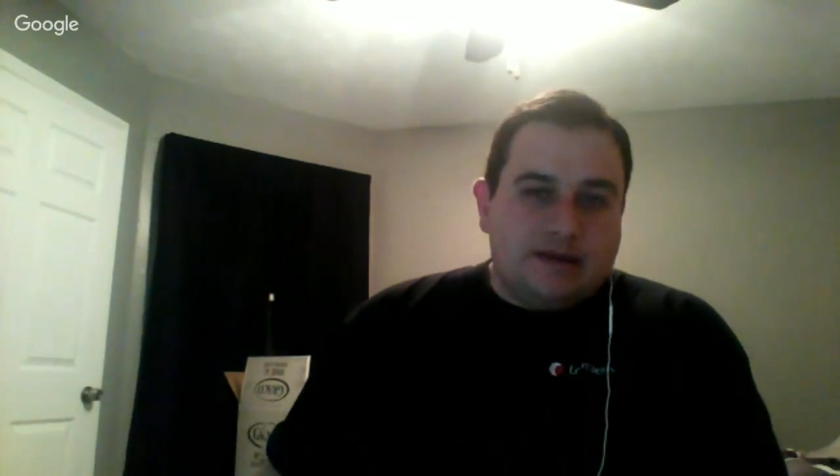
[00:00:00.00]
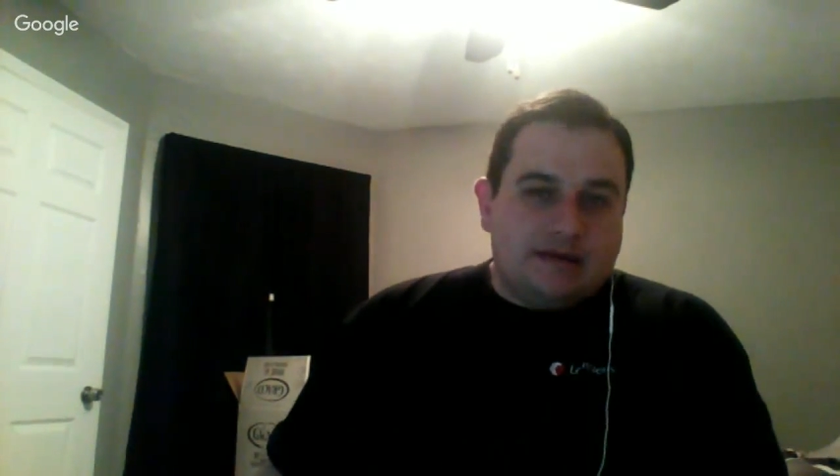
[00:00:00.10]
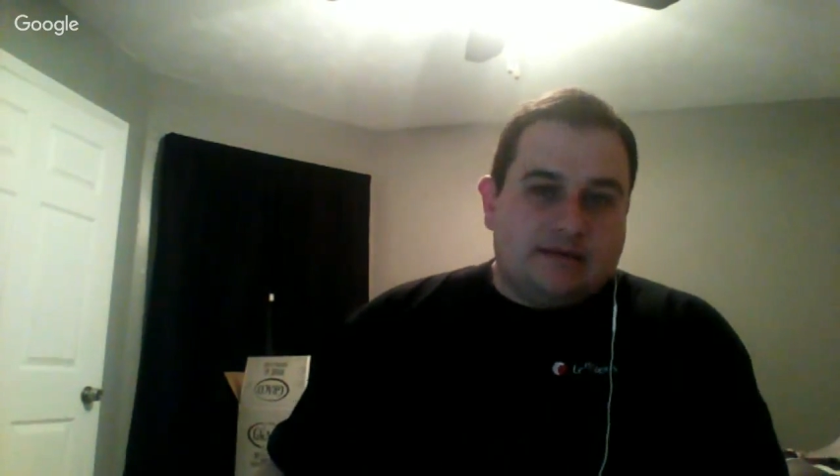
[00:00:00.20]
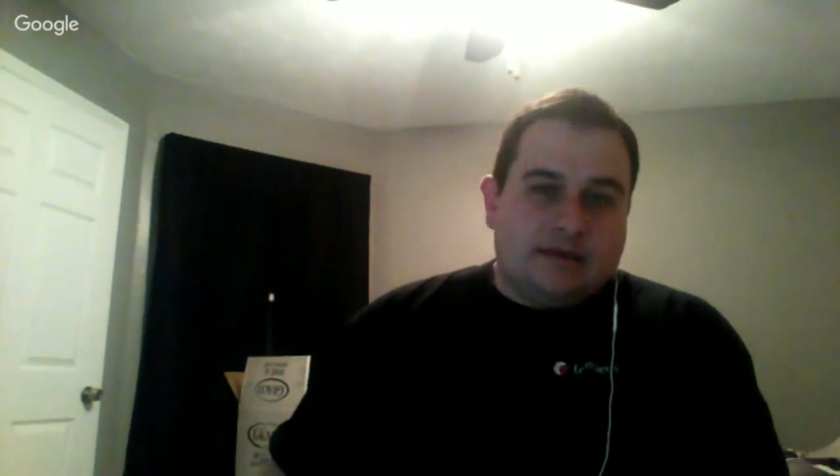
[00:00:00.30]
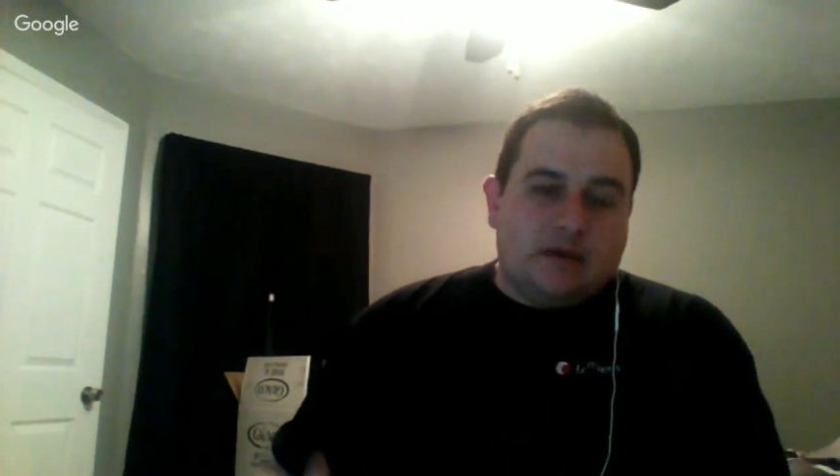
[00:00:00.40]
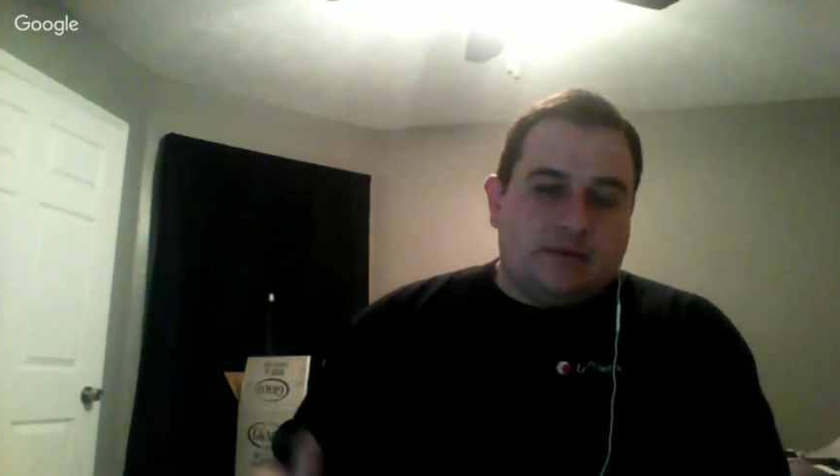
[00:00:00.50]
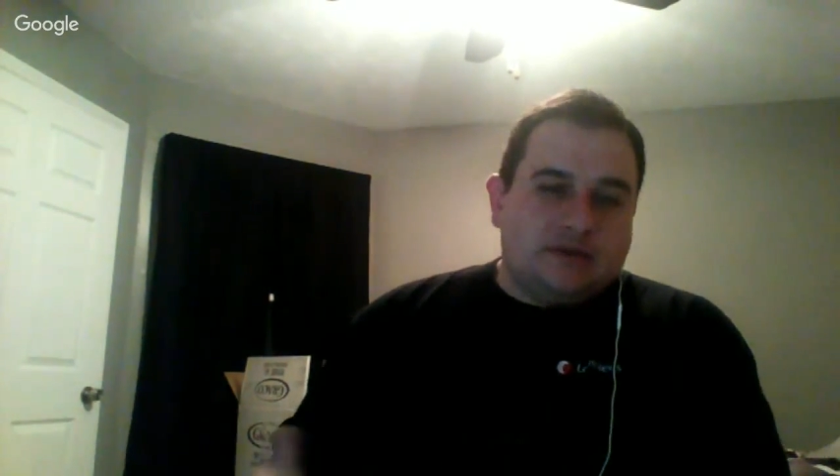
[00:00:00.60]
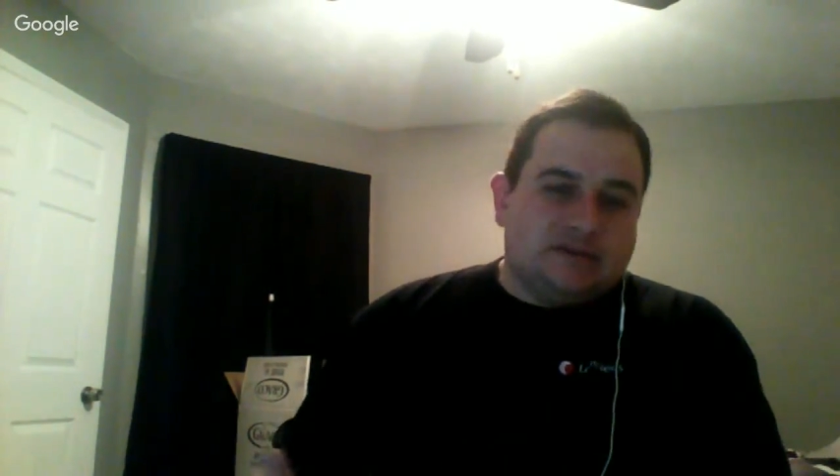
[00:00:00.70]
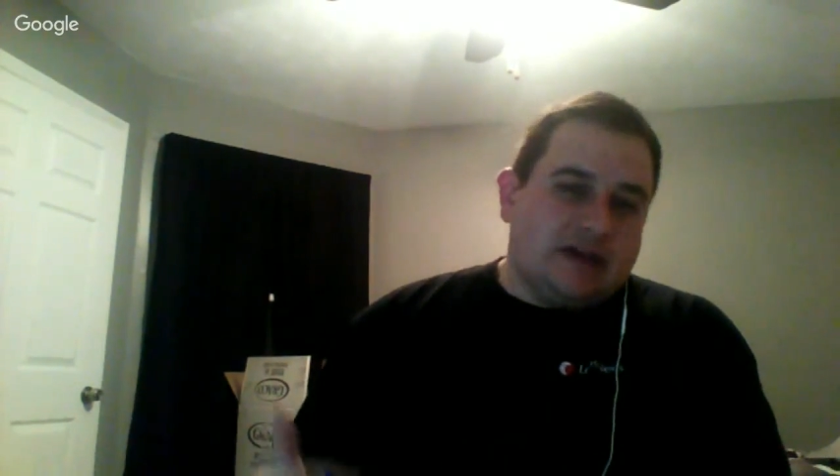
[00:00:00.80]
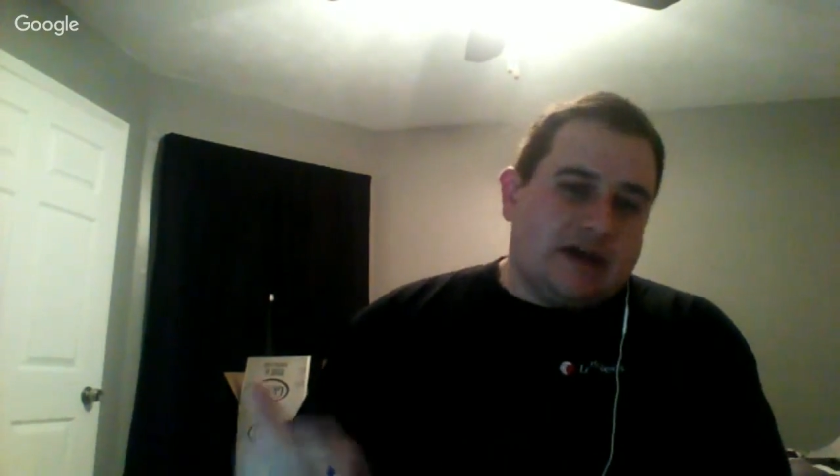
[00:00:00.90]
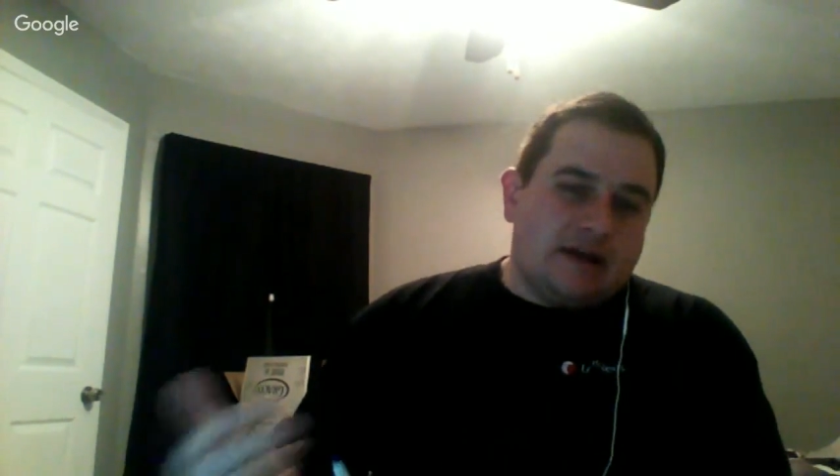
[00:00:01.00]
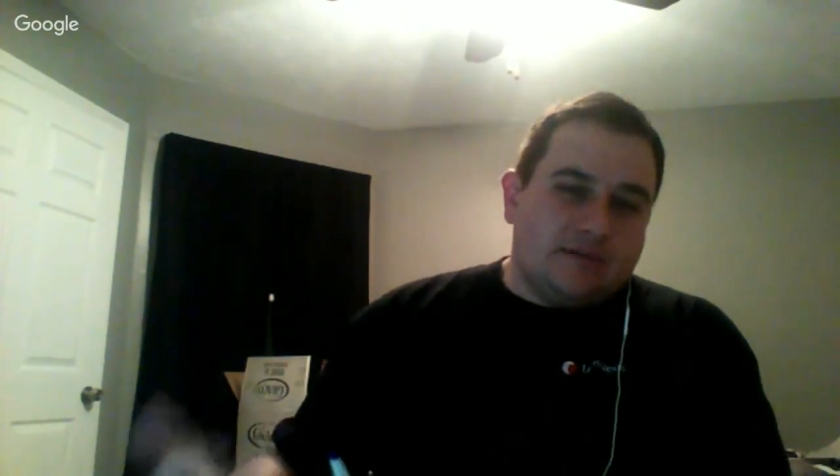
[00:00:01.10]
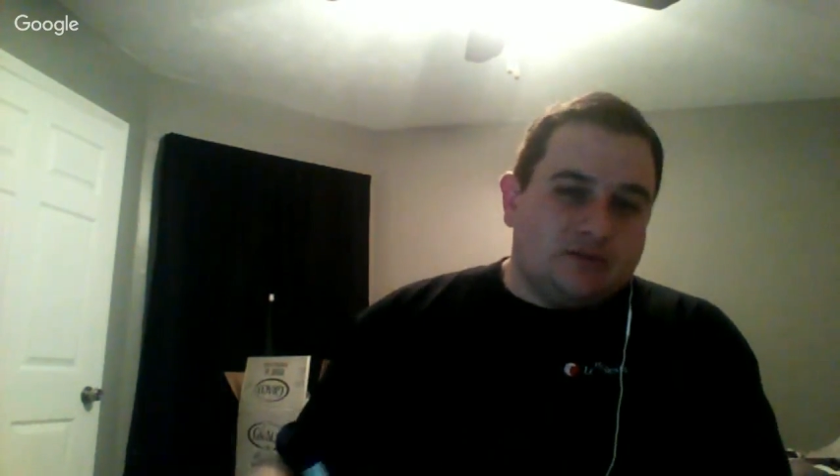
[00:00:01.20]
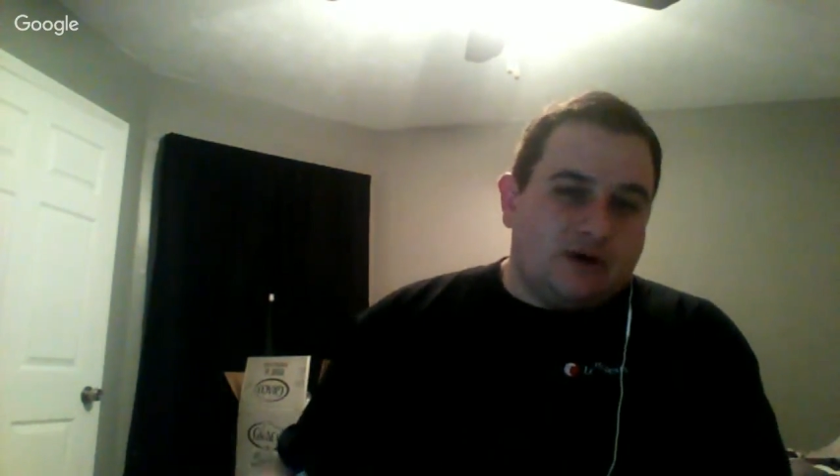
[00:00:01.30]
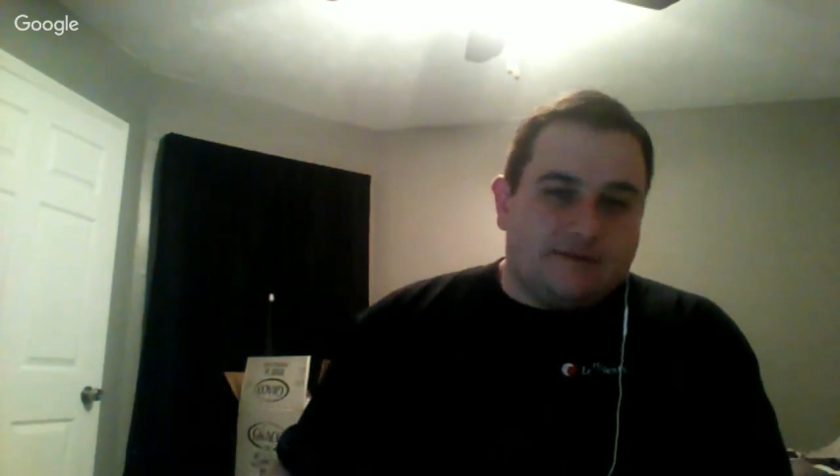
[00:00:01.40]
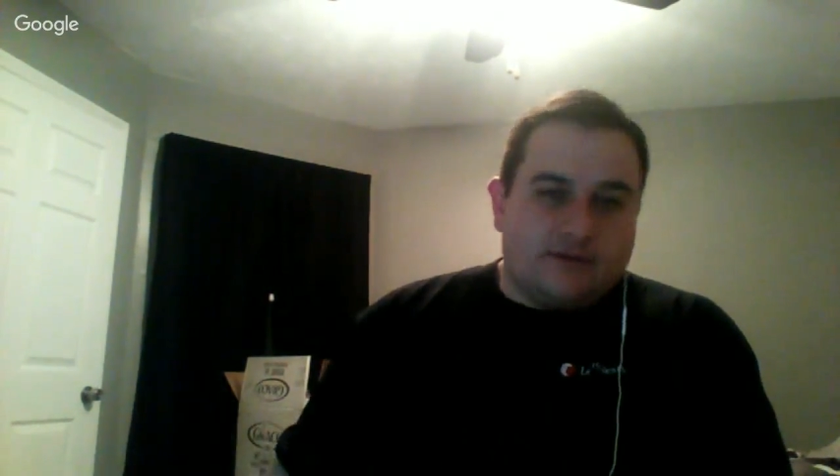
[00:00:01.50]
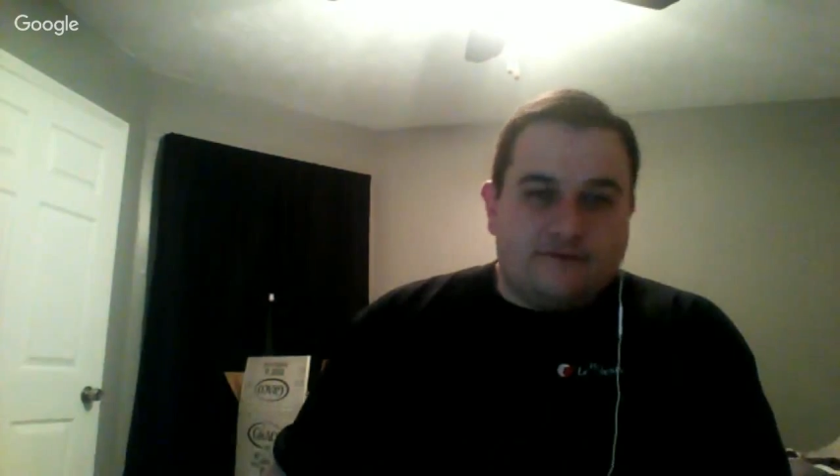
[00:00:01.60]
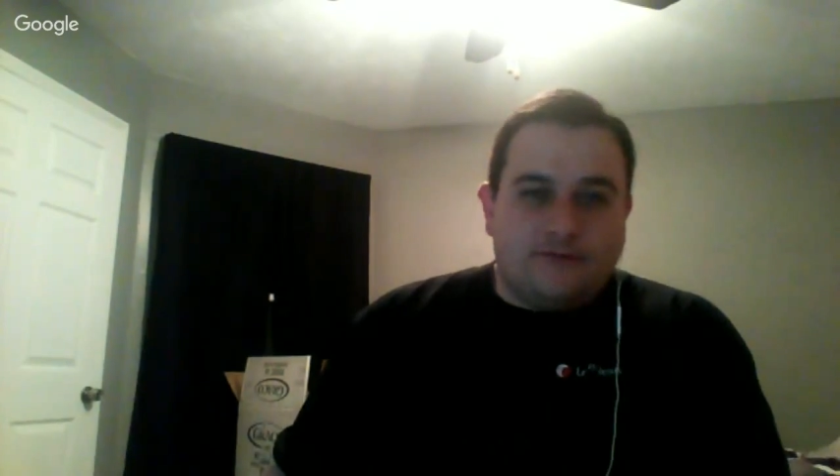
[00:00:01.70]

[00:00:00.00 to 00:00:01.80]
Anytime I was sad, I was offered